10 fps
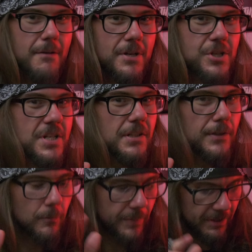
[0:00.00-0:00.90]
just a
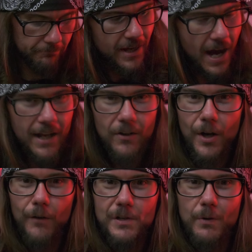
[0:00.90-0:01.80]
little bit. I don't
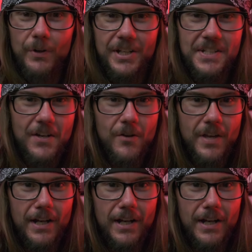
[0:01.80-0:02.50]
know if you would consider that a